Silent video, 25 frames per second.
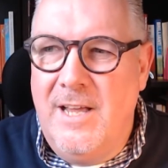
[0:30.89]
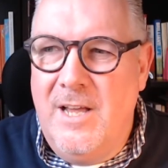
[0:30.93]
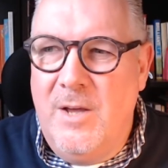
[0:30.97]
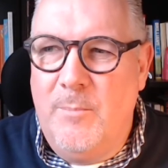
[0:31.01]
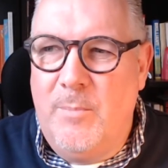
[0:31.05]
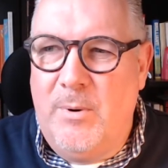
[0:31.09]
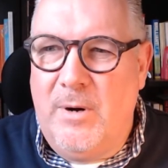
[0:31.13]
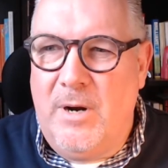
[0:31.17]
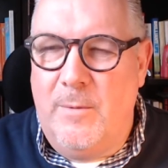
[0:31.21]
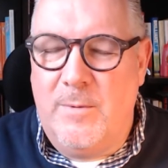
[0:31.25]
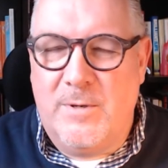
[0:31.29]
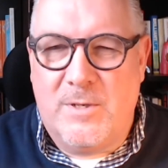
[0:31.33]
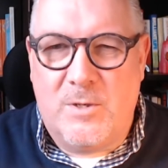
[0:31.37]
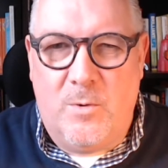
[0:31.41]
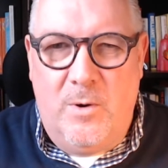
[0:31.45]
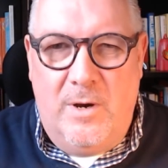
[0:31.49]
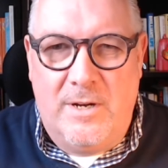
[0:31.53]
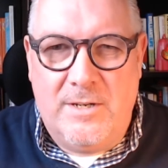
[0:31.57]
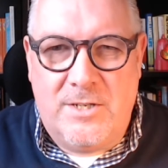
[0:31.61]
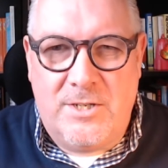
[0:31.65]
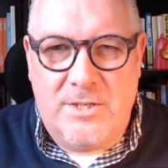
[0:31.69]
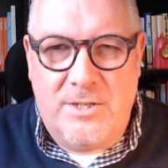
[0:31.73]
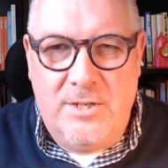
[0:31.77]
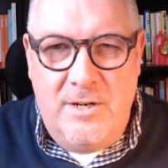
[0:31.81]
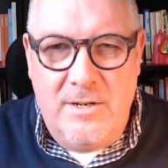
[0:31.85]
But I was quite
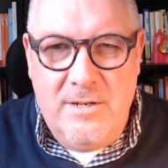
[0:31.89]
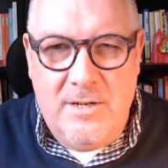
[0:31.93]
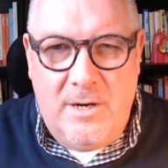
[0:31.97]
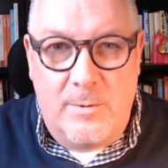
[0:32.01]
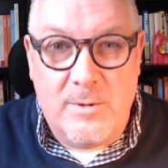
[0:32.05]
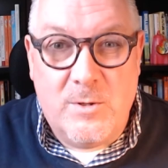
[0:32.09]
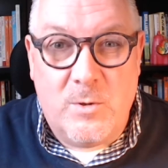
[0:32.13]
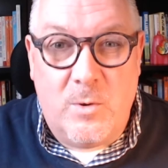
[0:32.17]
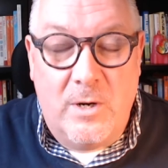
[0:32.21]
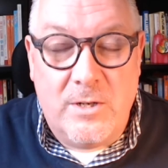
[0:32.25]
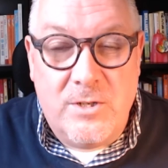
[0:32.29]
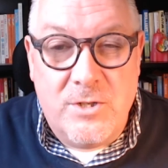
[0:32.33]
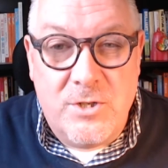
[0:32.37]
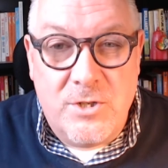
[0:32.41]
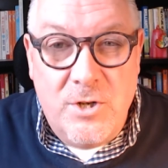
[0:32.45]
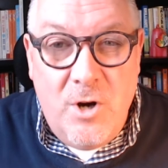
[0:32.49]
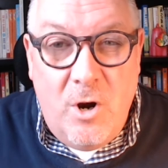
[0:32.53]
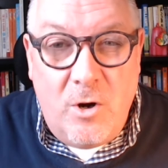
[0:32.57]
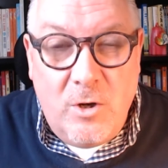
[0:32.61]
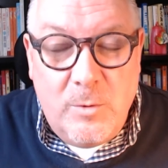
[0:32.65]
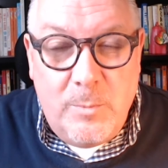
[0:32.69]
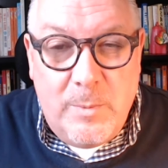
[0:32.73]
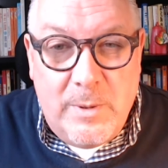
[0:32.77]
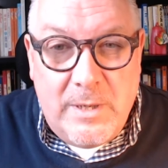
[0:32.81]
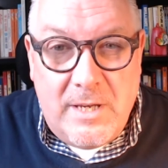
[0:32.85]
stunned. I was quite shocked
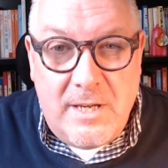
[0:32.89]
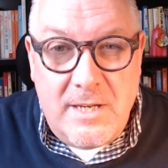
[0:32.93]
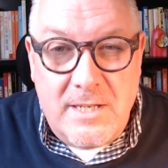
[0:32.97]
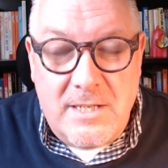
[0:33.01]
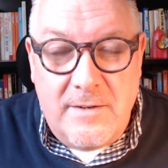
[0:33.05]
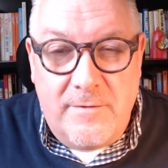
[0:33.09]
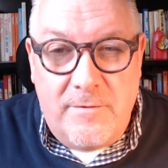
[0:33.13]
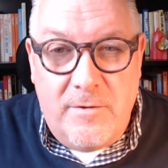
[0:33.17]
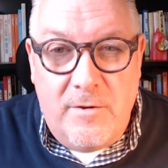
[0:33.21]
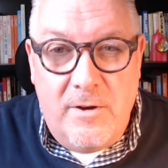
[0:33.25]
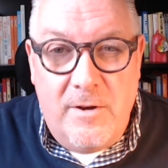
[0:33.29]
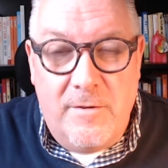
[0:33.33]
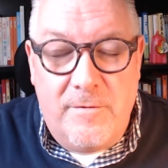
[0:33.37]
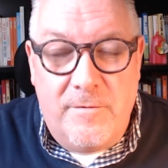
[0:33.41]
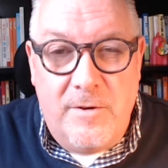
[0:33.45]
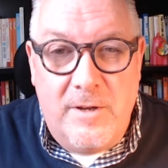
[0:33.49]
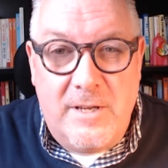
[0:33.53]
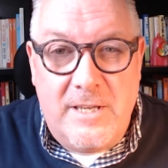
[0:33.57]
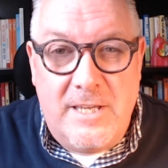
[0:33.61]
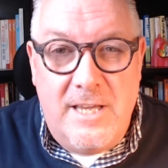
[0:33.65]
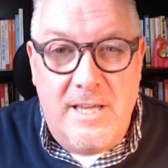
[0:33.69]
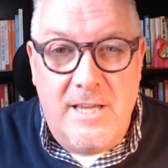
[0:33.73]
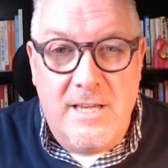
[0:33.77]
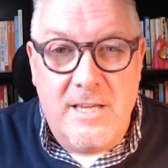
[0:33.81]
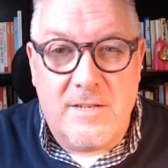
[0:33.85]
because for
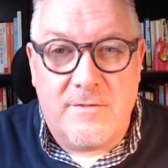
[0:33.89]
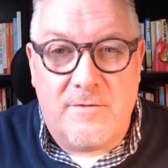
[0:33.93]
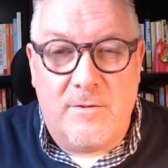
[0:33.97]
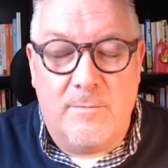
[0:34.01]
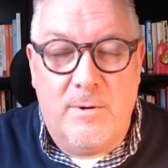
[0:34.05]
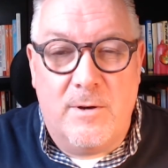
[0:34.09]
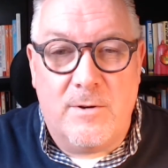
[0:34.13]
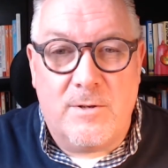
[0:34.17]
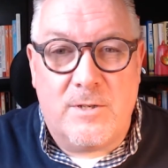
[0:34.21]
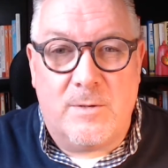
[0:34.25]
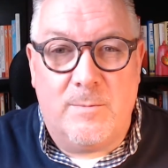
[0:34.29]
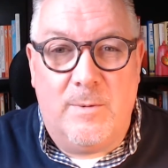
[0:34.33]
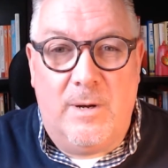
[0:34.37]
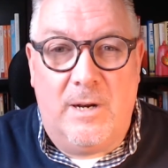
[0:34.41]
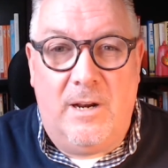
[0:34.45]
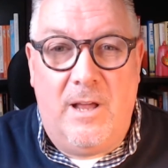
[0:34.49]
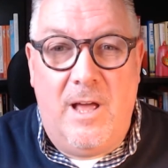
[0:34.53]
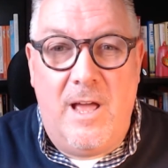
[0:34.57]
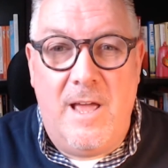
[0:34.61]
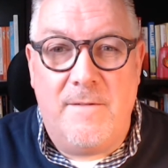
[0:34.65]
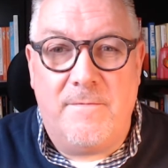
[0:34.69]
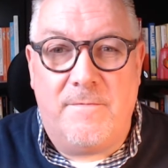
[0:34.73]
years, for most of my life,